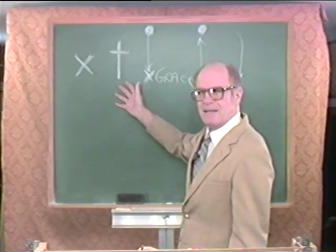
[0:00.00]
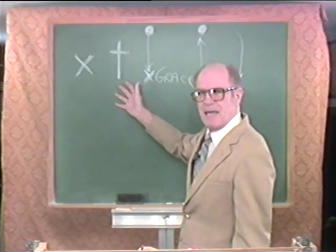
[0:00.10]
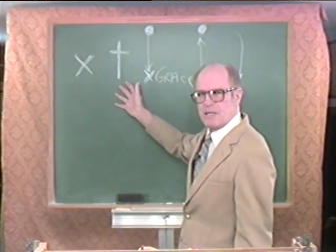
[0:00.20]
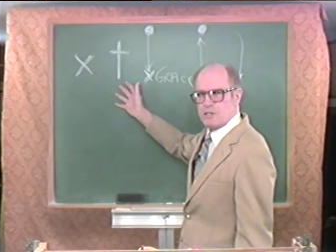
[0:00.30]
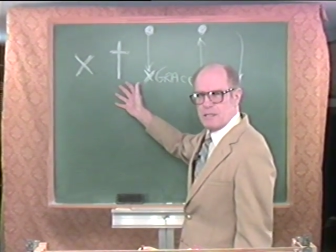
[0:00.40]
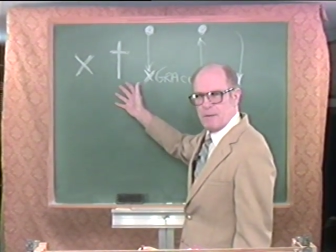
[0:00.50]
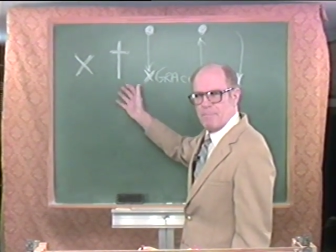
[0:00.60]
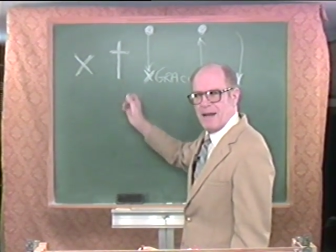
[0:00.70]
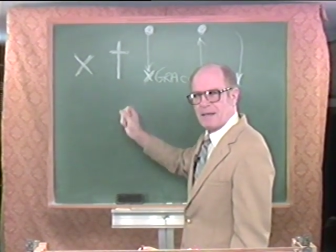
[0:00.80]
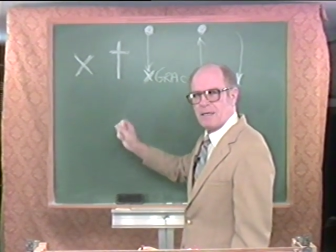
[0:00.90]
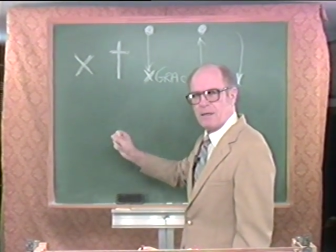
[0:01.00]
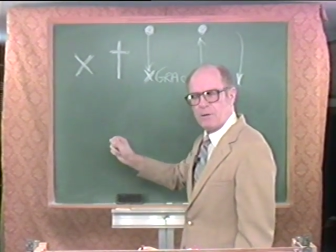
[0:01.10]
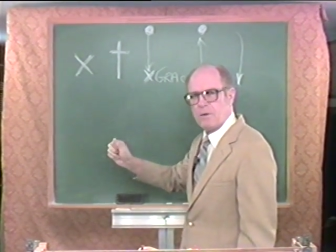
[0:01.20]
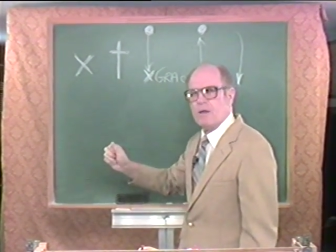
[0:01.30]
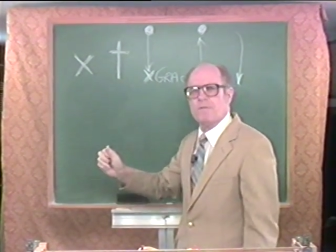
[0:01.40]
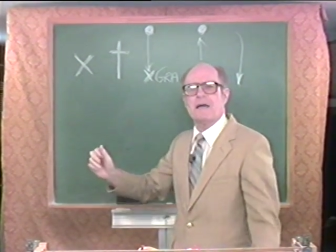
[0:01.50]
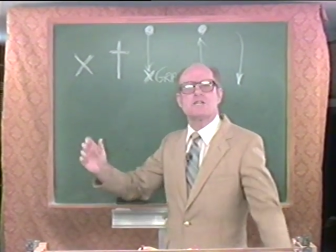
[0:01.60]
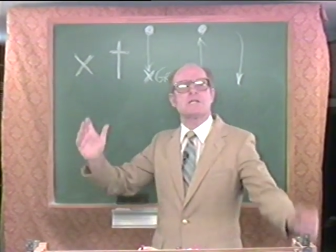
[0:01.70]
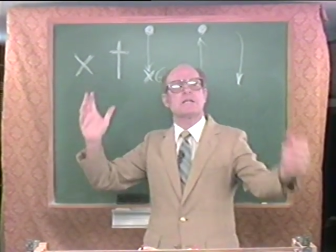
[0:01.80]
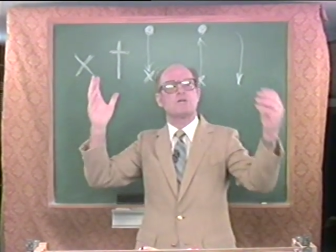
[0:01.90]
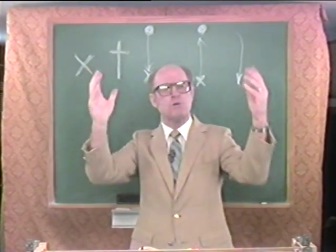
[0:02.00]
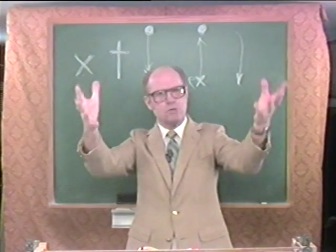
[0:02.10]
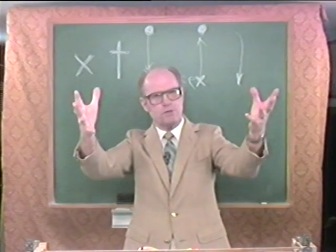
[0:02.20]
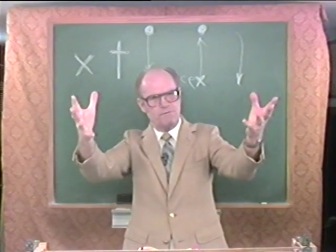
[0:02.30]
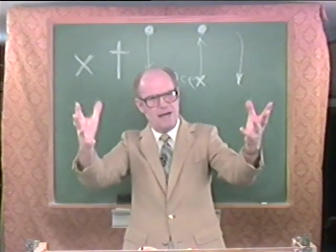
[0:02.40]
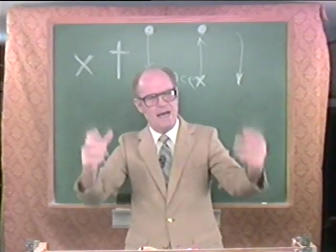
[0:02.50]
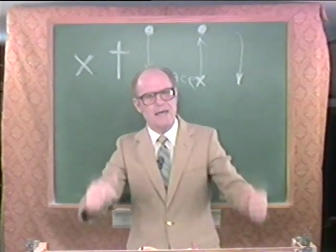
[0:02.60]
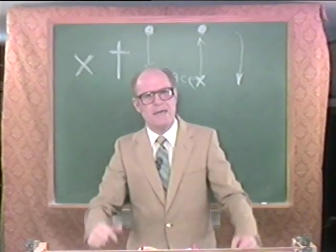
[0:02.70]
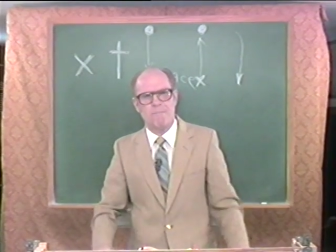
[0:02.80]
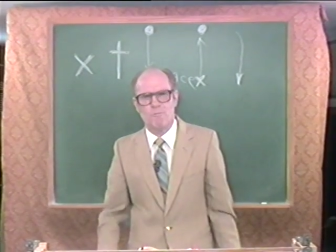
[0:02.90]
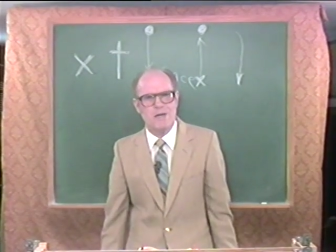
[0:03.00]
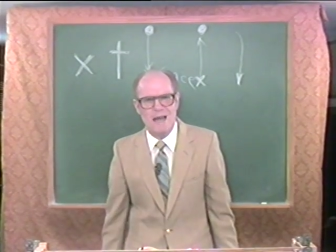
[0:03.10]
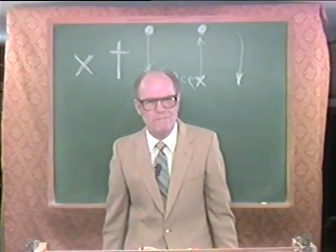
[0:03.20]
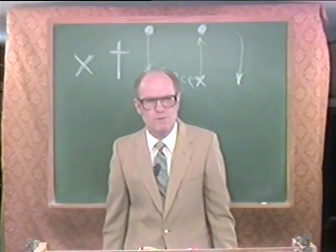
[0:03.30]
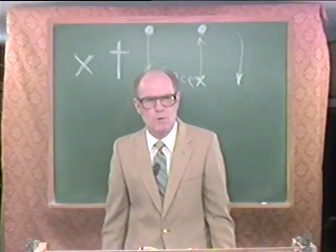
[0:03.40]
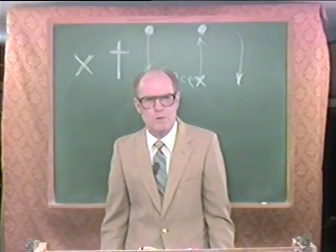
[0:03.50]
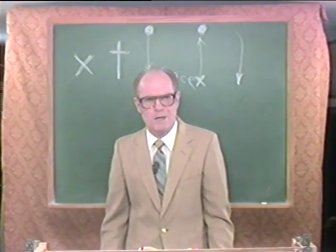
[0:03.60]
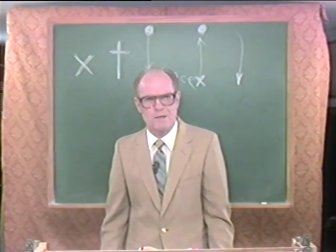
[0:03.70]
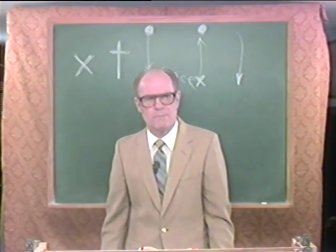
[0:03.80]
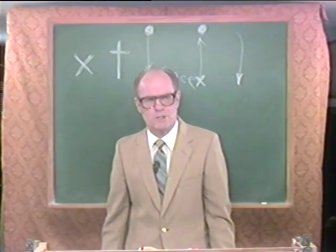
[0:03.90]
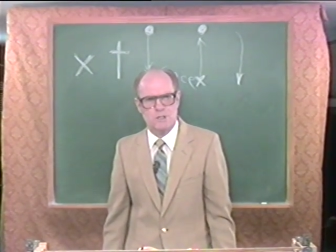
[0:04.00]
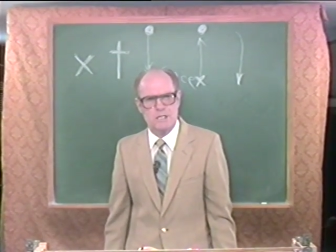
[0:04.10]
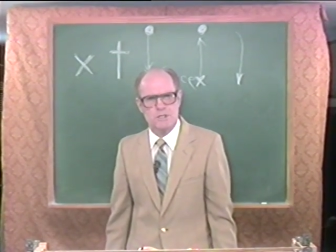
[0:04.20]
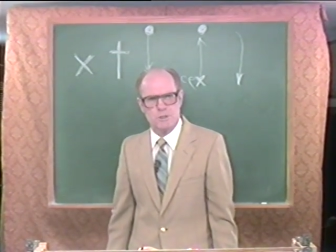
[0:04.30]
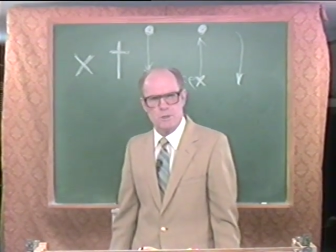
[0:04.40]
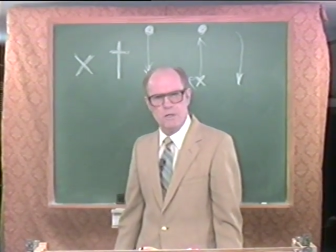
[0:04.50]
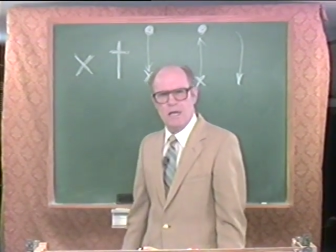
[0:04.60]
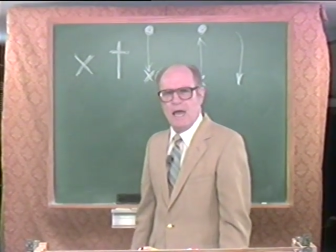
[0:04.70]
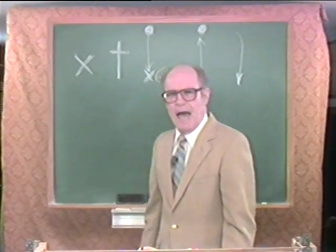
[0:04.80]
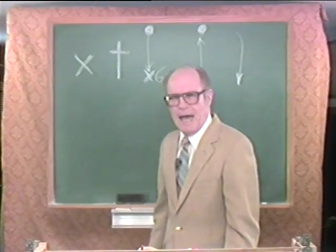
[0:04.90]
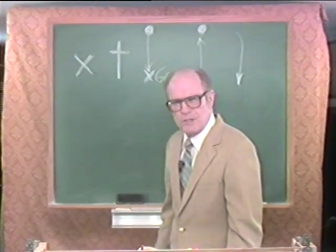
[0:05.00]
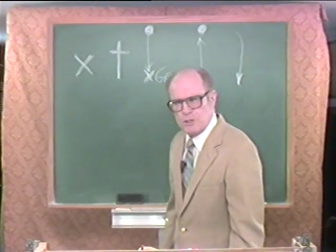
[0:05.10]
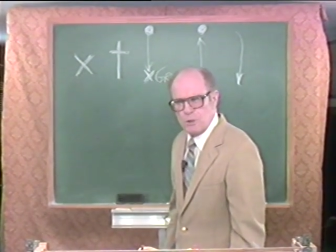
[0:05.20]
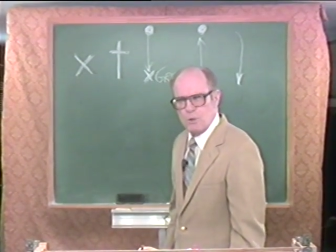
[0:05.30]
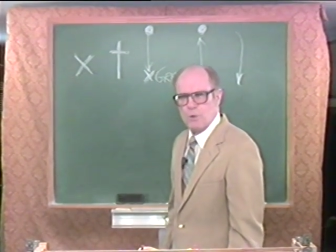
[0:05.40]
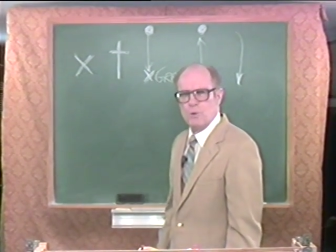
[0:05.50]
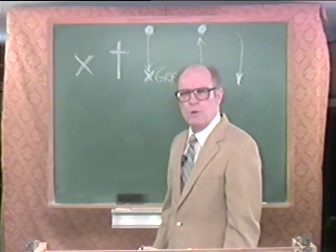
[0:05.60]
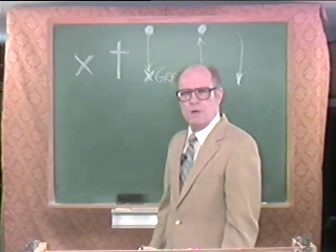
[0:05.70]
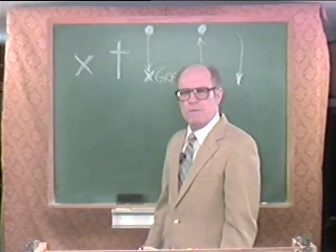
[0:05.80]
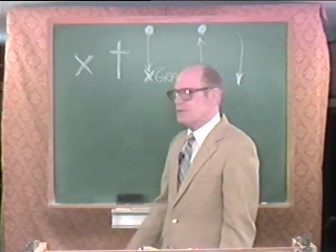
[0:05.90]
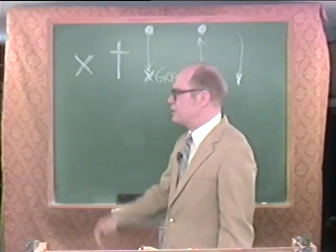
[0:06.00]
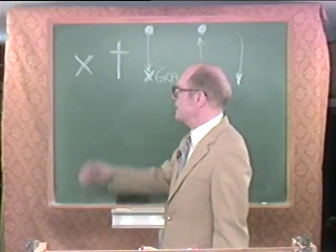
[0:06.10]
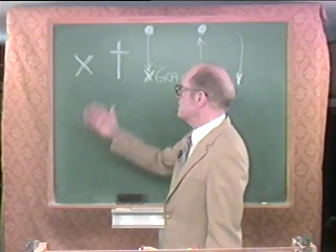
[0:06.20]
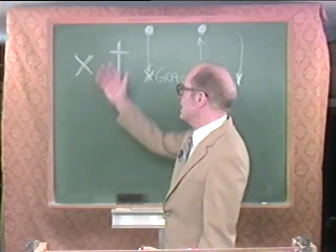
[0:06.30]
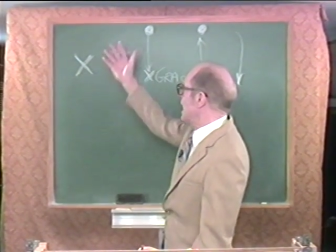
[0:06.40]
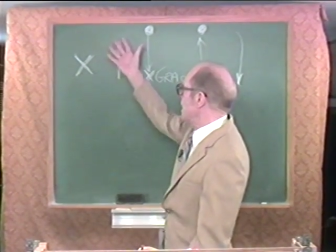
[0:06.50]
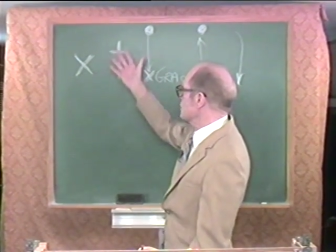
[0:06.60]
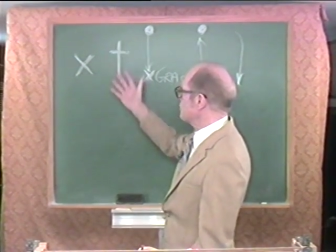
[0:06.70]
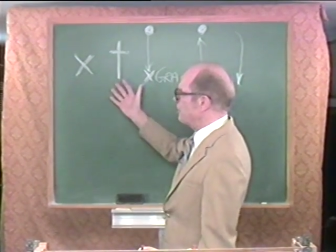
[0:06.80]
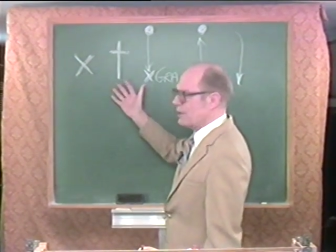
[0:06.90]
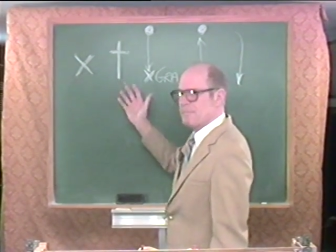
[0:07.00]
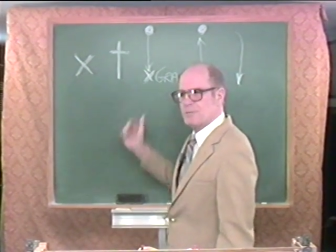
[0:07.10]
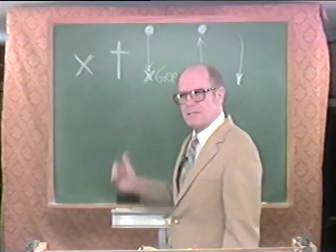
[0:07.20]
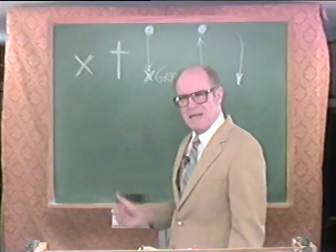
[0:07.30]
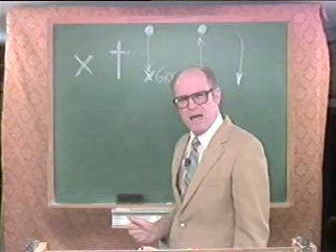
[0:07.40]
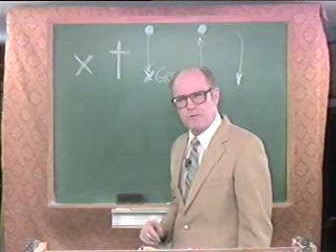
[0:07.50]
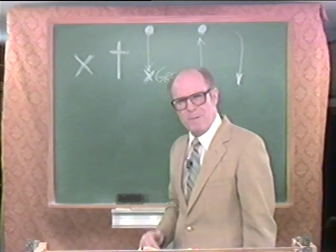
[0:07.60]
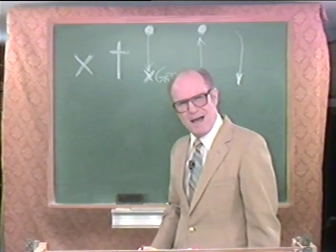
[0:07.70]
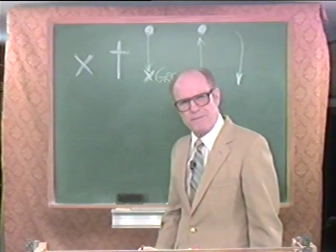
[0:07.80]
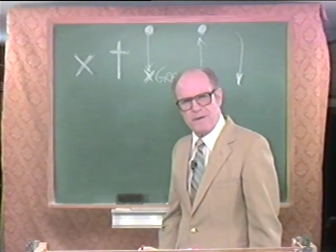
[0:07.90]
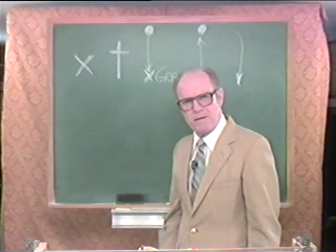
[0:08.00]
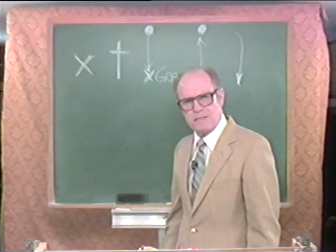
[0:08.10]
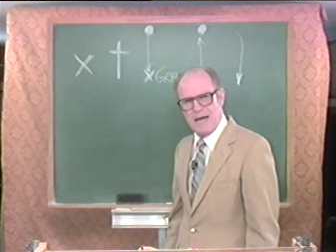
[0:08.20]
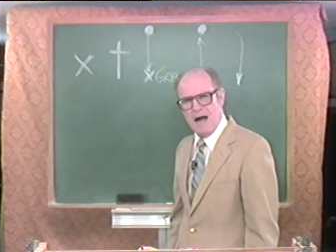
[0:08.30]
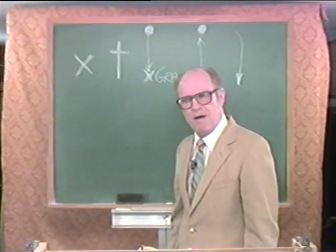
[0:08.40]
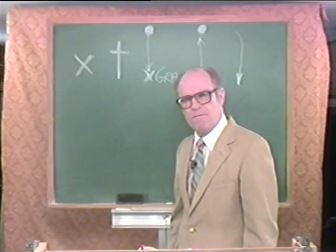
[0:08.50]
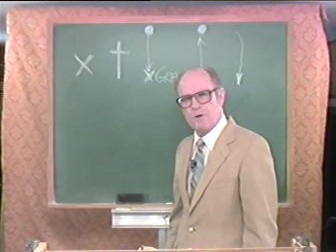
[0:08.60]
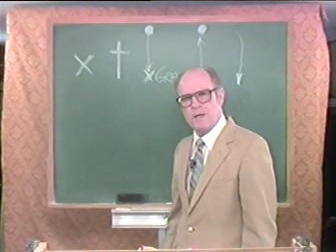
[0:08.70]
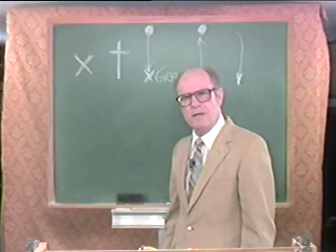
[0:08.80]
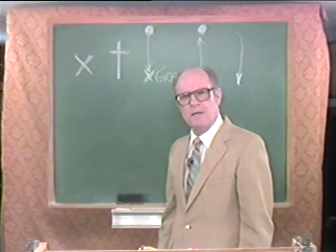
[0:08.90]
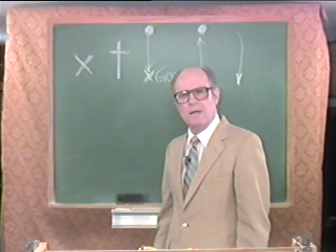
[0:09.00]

against him back here. They said, Crucify him. We have no king but Caesar. And so the Gentiles put him to death back there at Calvary.